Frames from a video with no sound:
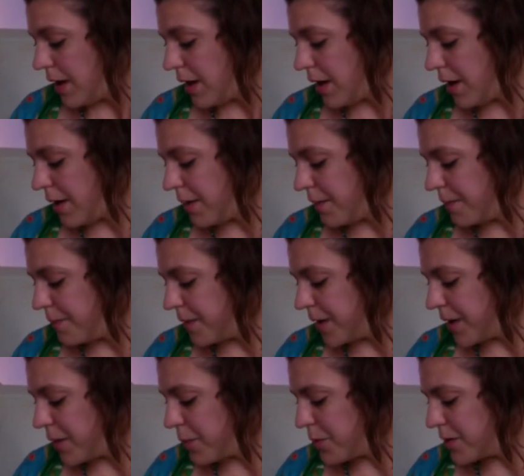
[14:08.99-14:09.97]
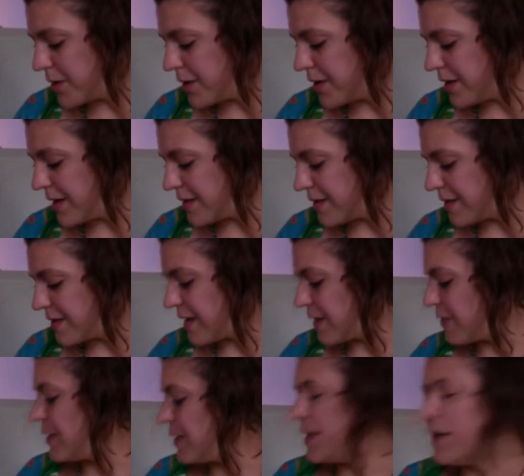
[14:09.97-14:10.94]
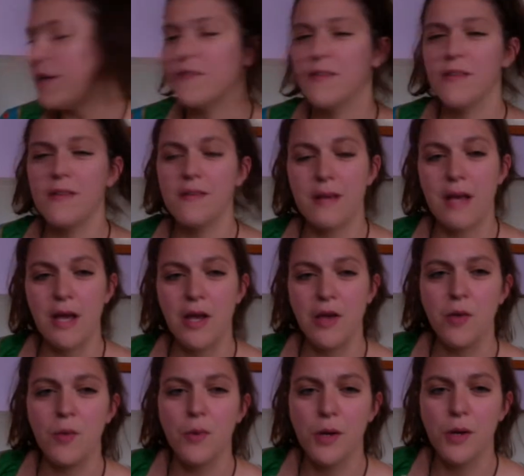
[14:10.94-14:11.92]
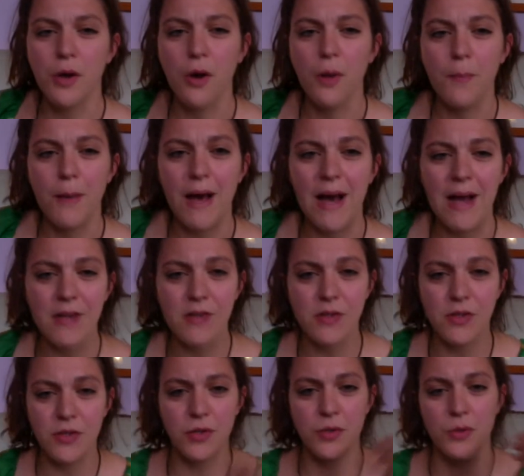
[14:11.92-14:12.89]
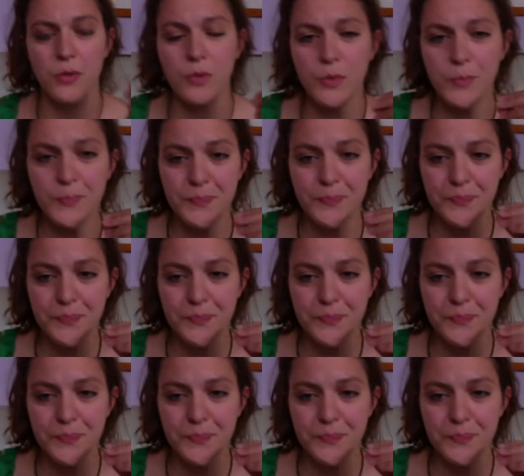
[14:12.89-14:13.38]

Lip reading: I wouldn't necessarily even say you want to go back to